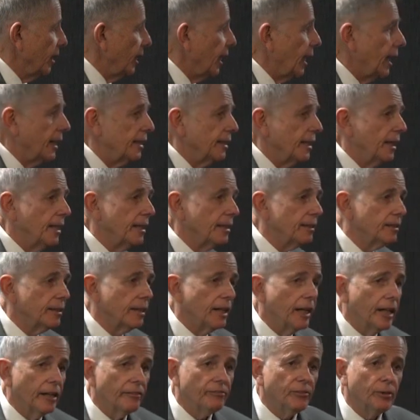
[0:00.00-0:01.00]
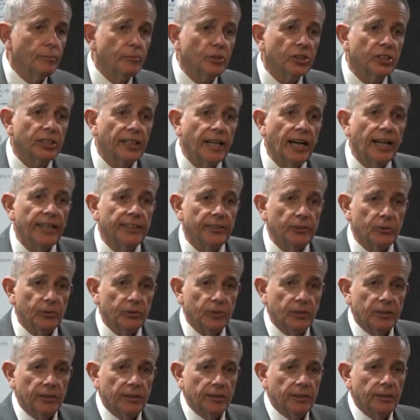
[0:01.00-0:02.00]
and then to have them
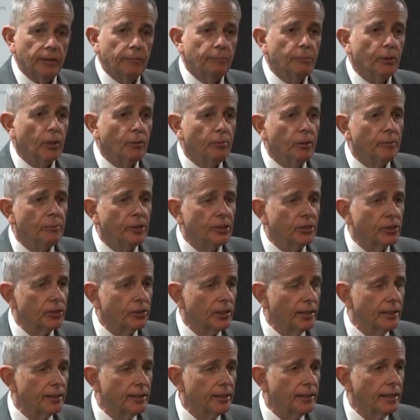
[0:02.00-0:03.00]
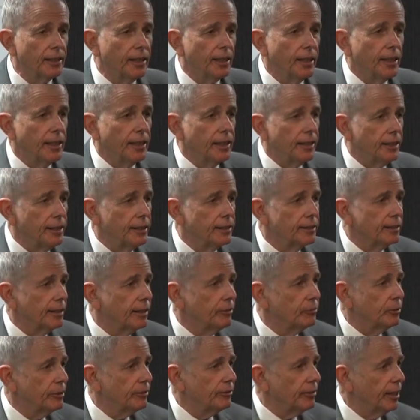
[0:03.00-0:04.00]
scaled. The problem in Australia is
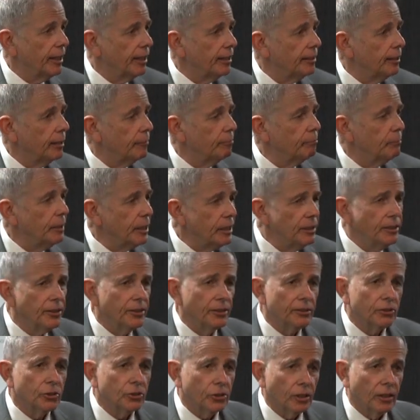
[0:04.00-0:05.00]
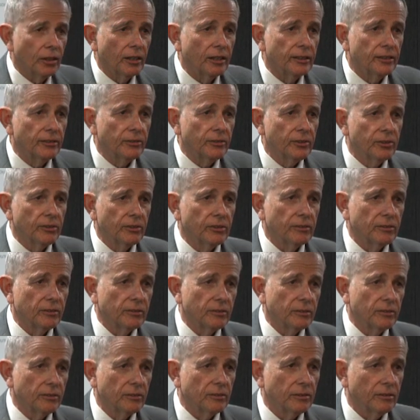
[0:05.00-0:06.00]
that we've had 1 million trials
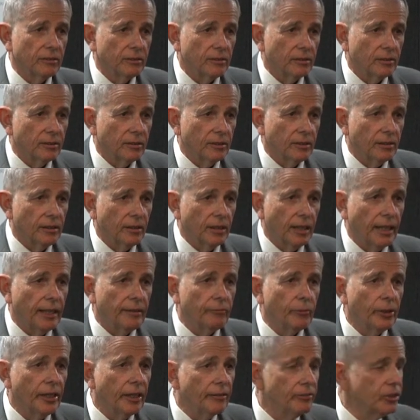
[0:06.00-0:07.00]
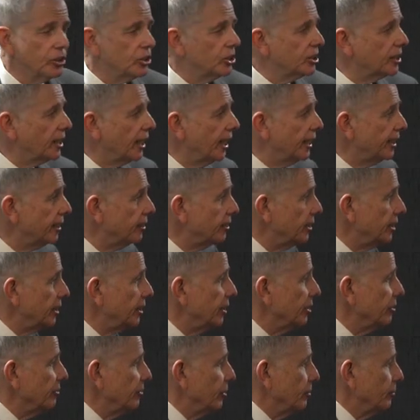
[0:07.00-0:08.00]
and we haven't scaled
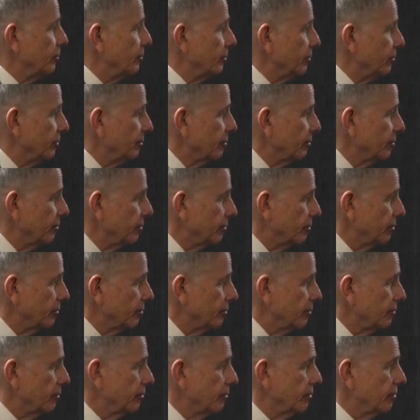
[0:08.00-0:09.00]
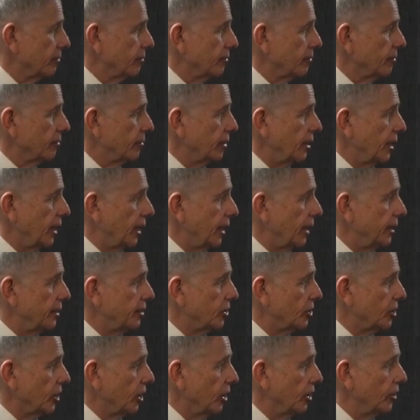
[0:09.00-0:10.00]
any of them.
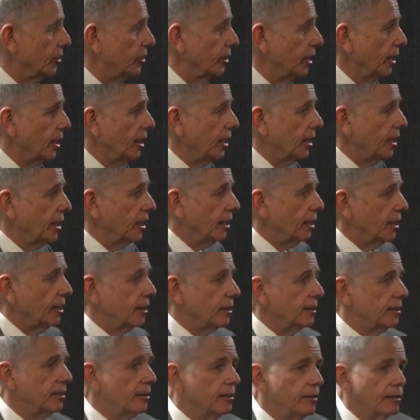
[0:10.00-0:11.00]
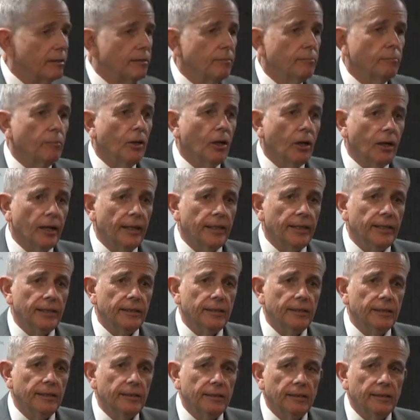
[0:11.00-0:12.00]
And so my